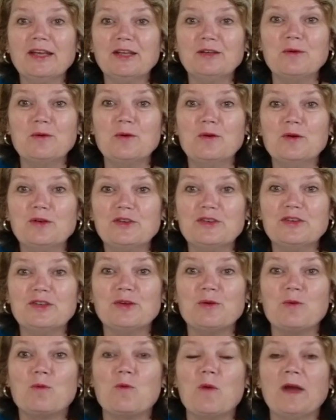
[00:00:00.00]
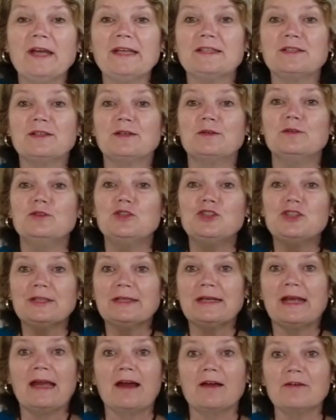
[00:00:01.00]
an ordinary white
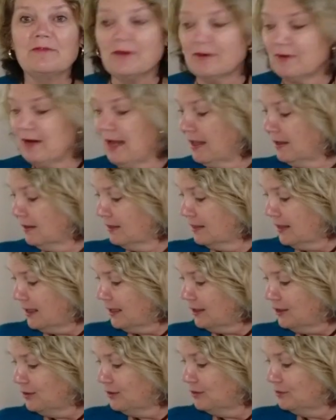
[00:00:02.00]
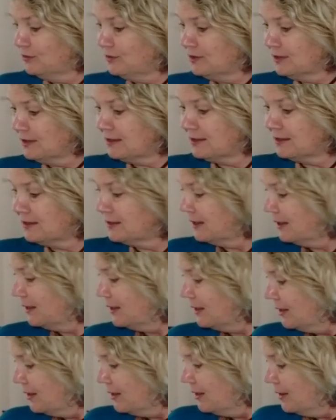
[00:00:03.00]
cushion cover and then you just
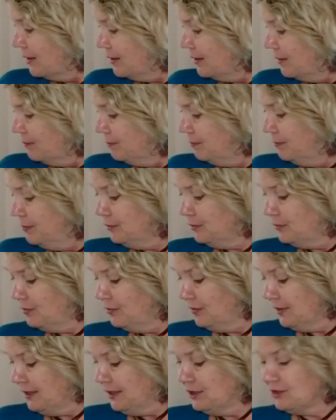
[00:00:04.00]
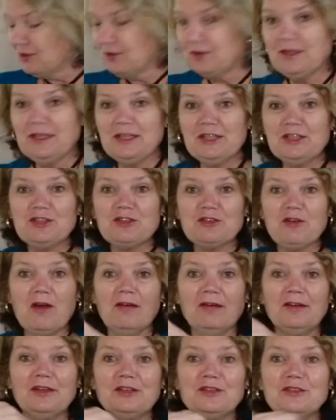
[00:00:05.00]
put these things
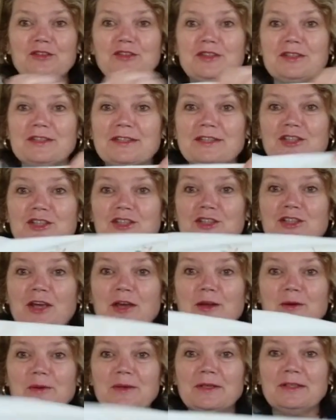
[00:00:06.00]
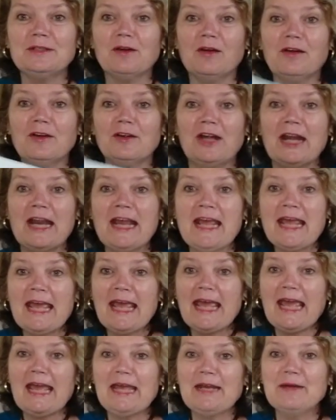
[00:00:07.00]
on. You just sew it on
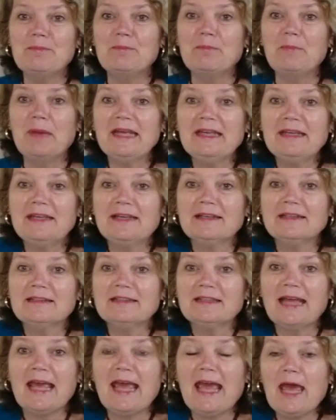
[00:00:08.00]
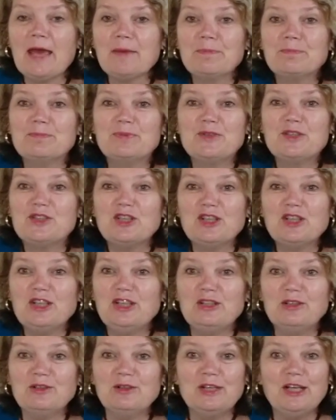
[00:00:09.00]
and make it
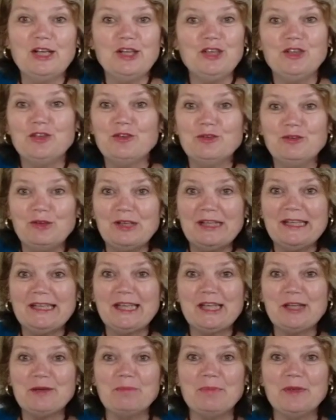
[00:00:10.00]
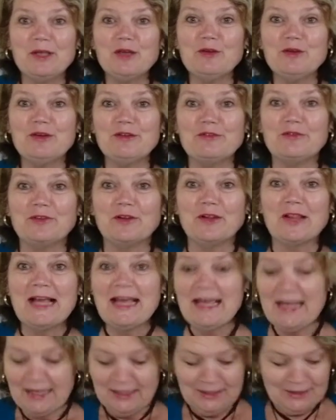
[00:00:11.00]
absolutely unique and beautiful.
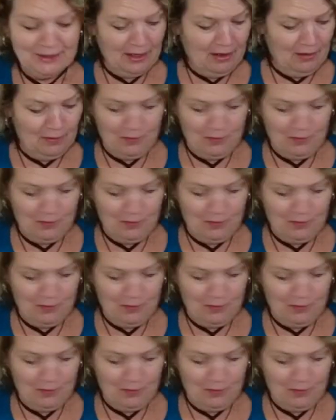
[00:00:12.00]
So